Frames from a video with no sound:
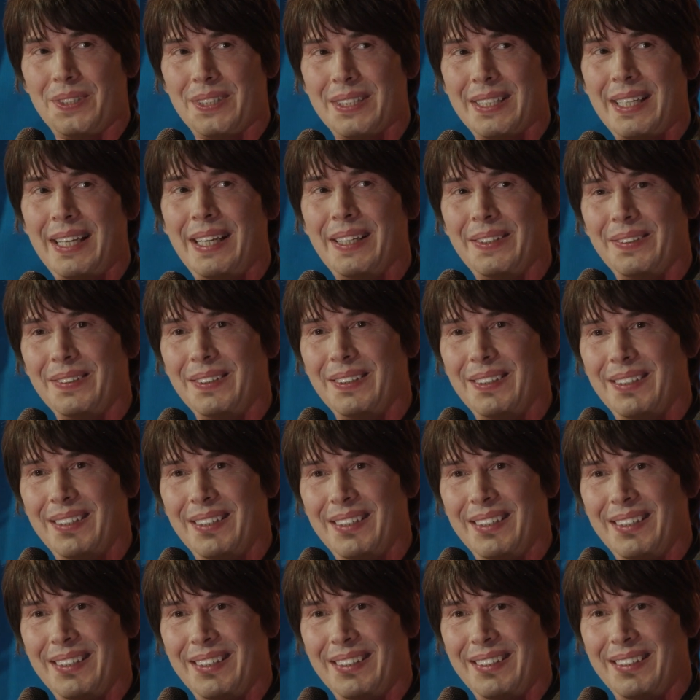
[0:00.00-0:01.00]
skill
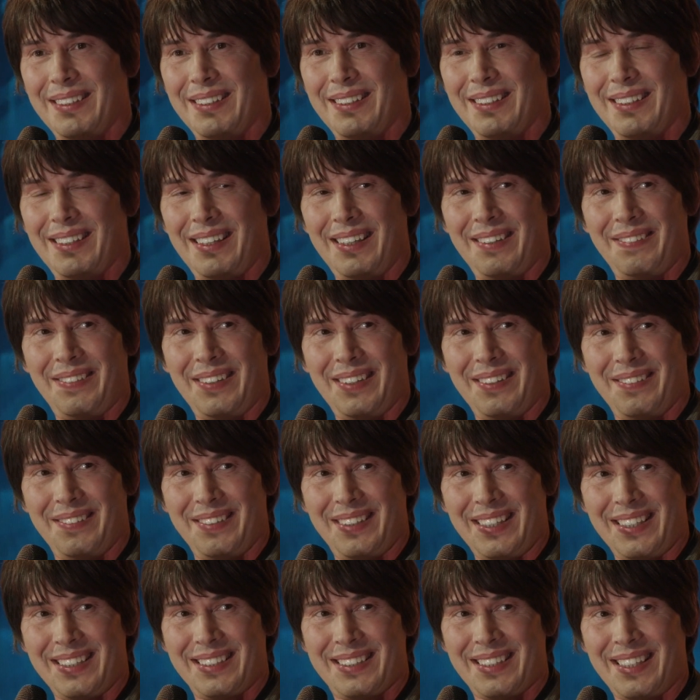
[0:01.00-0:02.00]

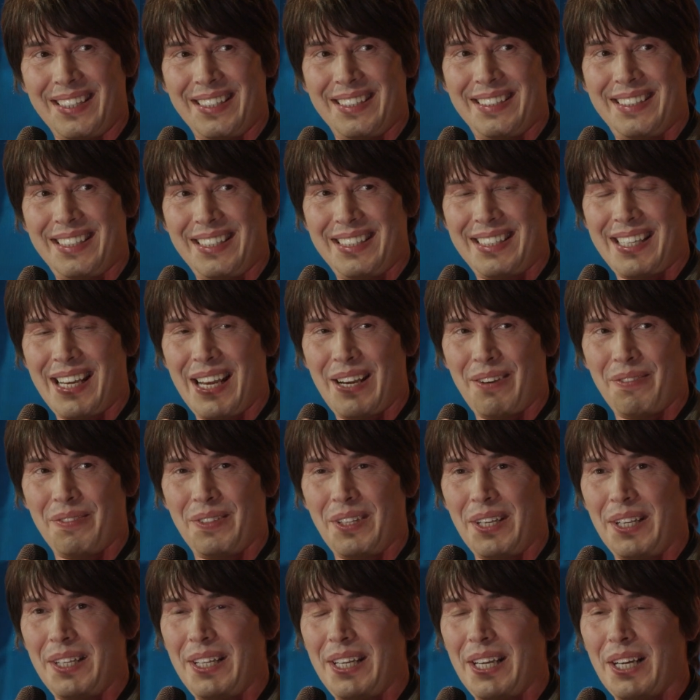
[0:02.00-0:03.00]
that scientists have,
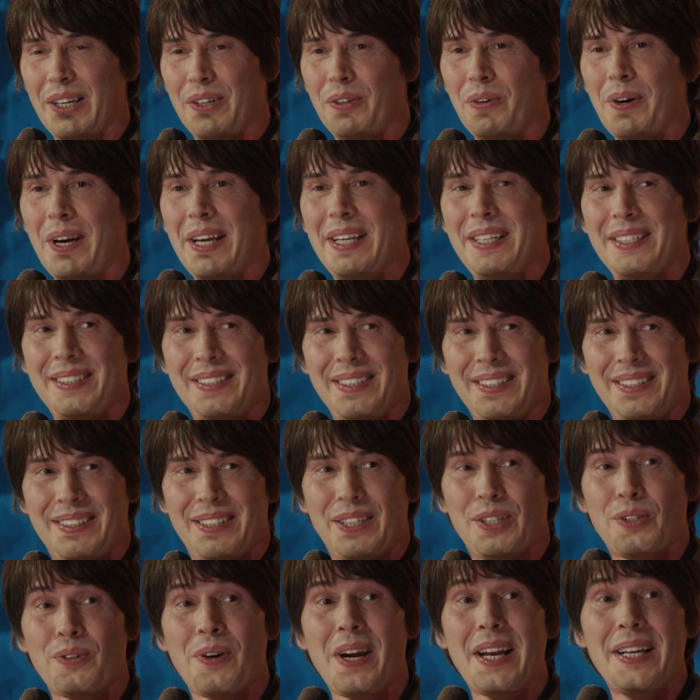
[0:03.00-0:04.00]
the
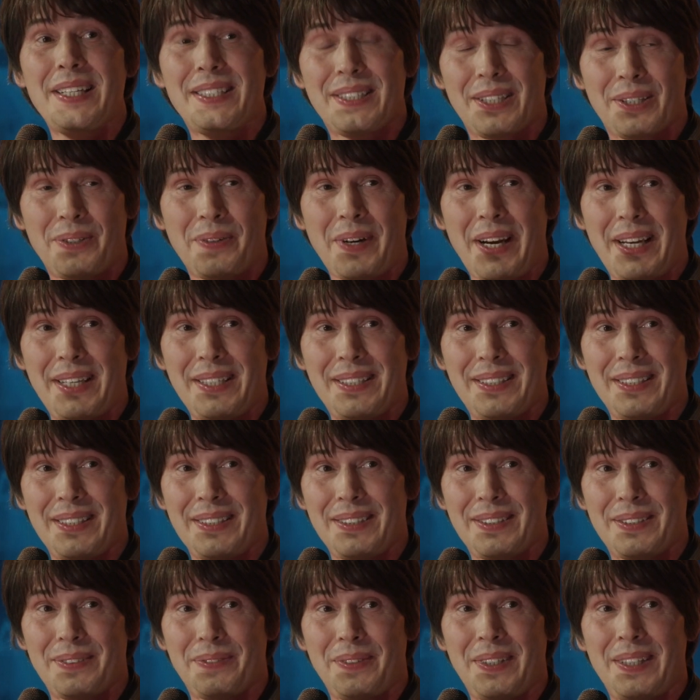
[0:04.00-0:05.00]
acquaintance, a great
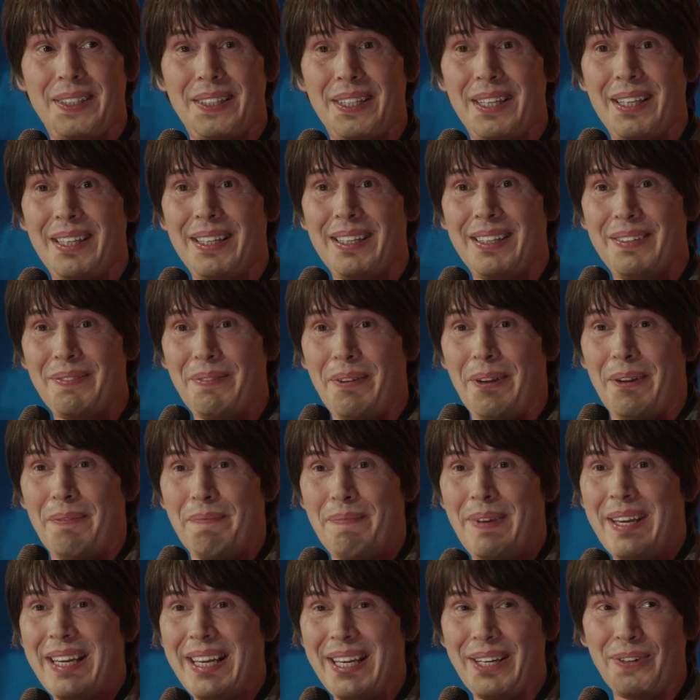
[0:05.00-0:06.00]
acquaintance with
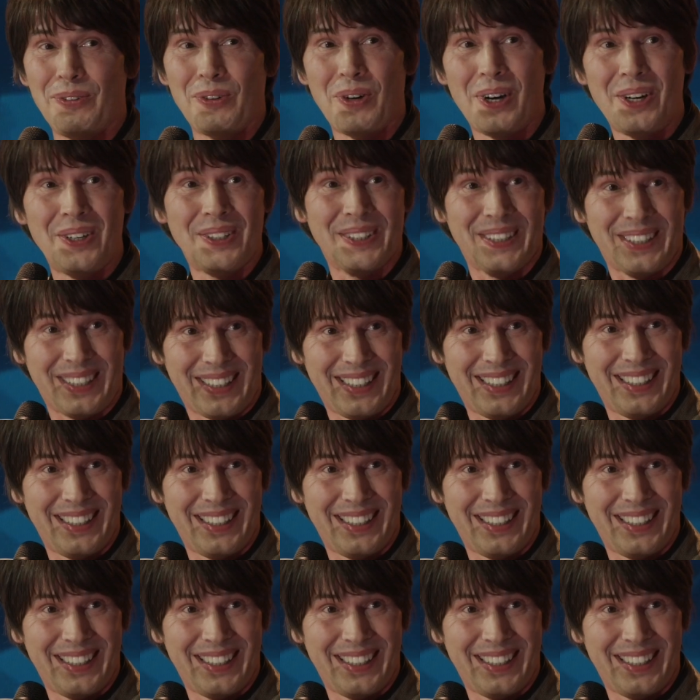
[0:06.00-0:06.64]
being wrong